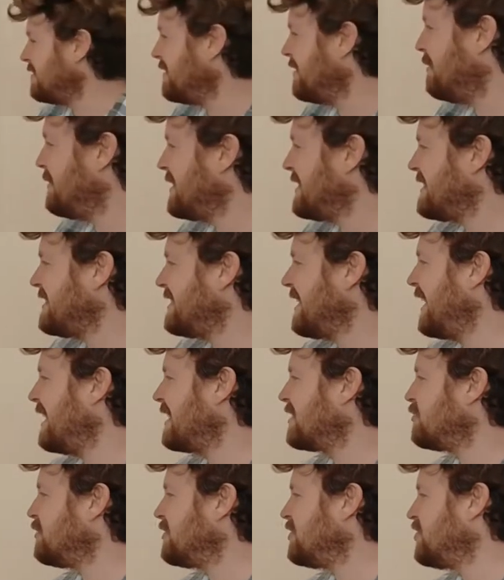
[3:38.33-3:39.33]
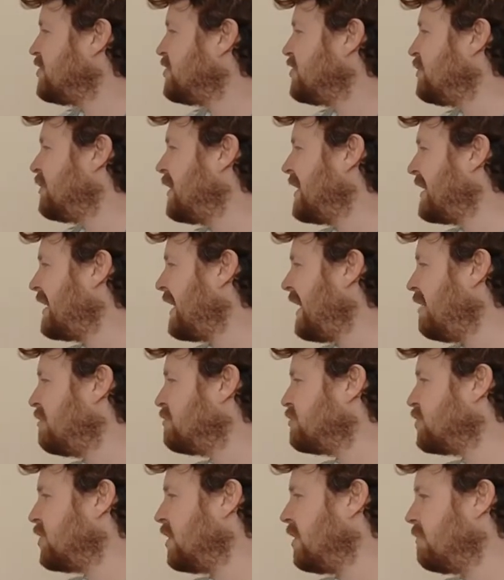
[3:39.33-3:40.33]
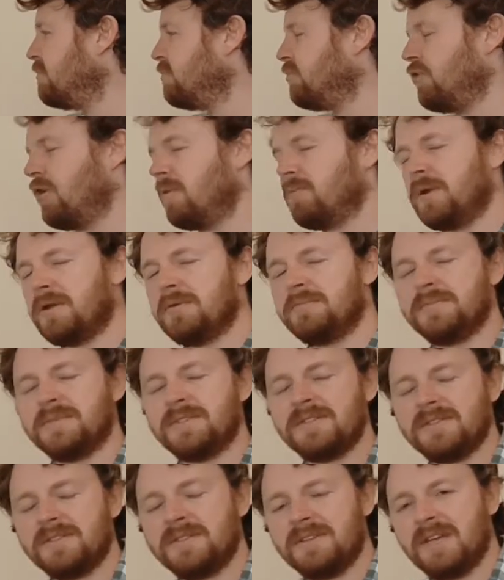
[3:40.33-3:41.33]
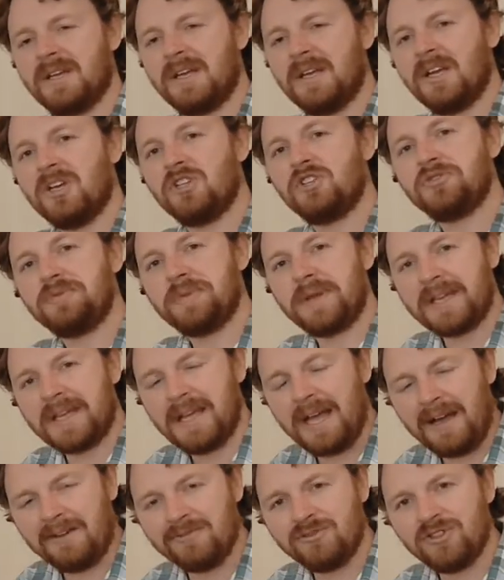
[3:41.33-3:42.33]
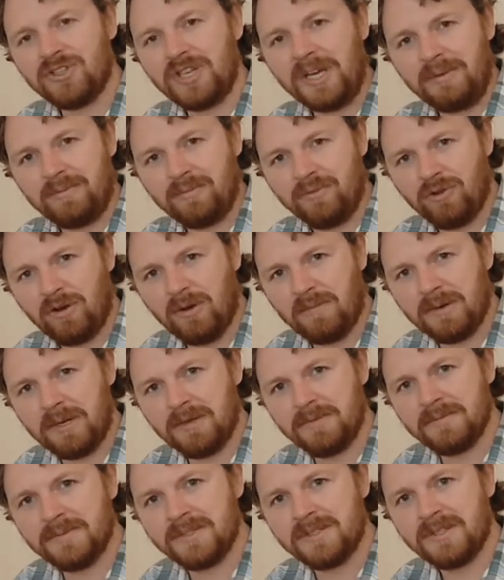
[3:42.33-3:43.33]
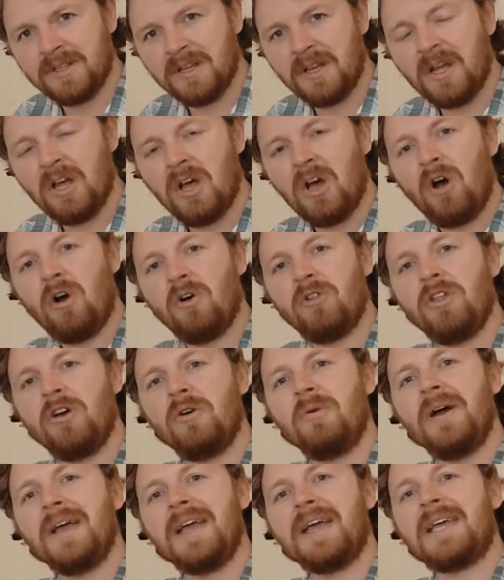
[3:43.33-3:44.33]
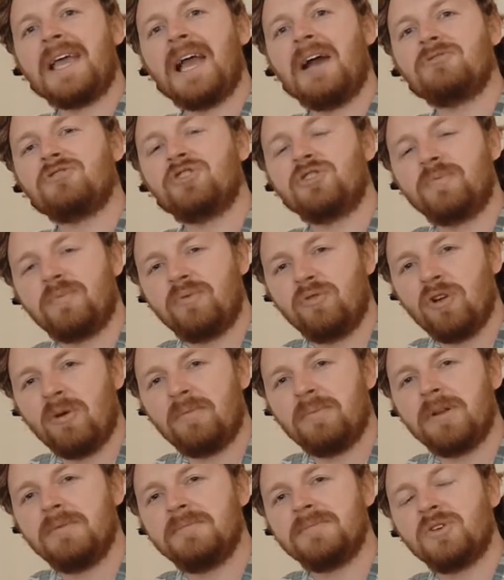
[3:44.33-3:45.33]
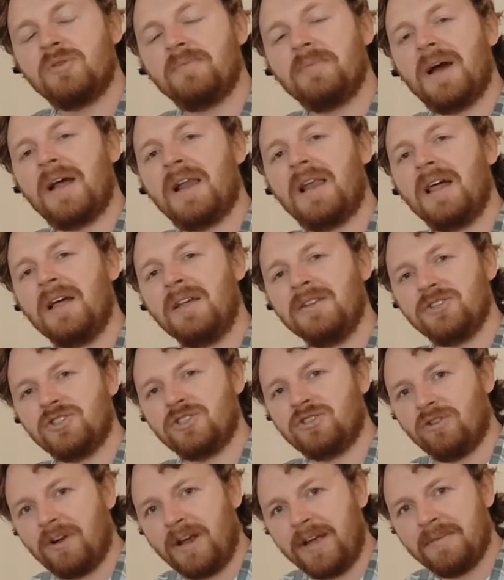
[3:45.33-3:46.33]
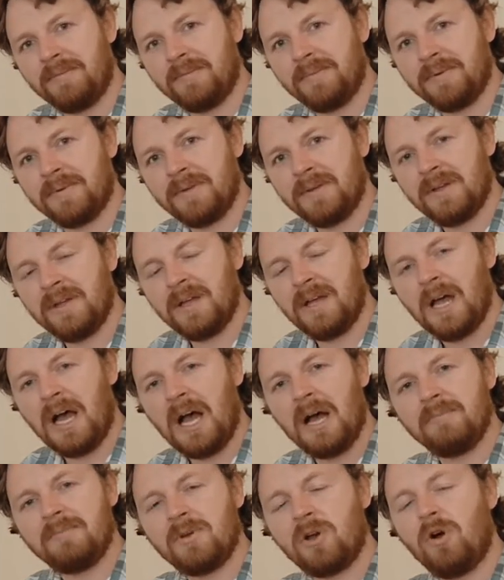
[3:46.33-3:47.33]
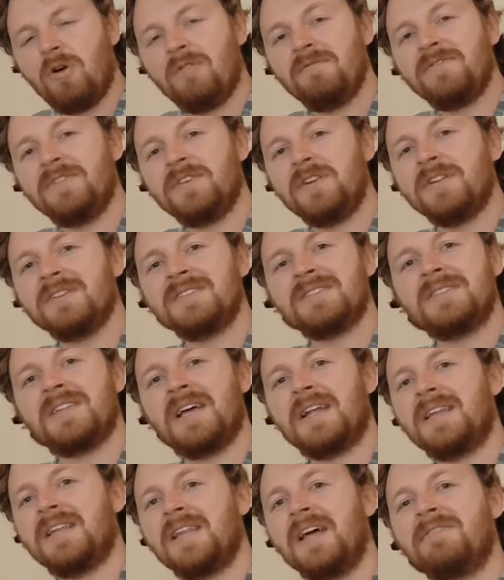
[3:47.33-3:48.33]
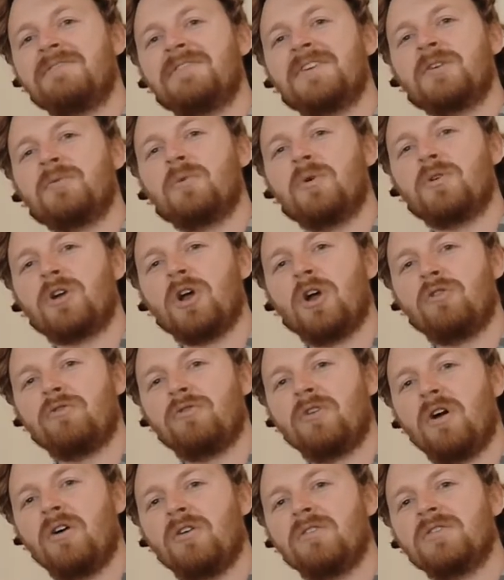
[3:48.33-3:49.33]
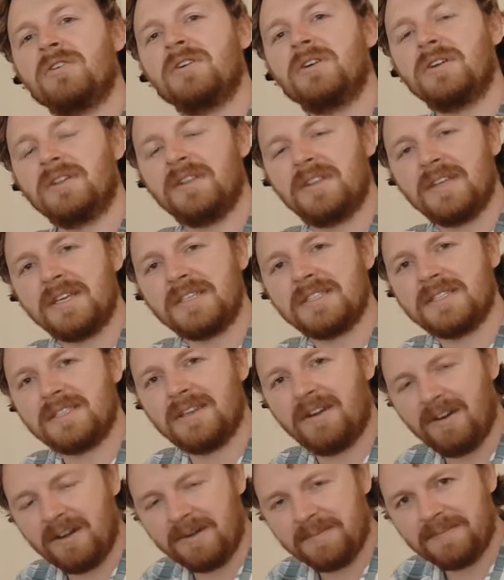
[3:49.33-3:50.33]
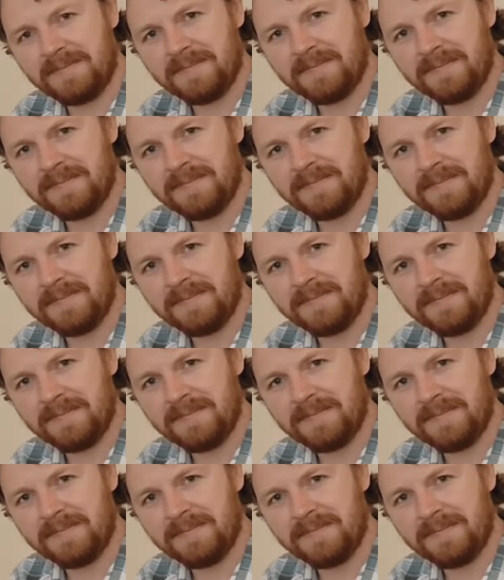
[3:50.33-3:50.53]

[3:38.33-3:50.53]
to number 6, which is to encounter problems. To encounter problems. Although I encountered problems on my last trip, I'm confident that nothing will go wrong this time.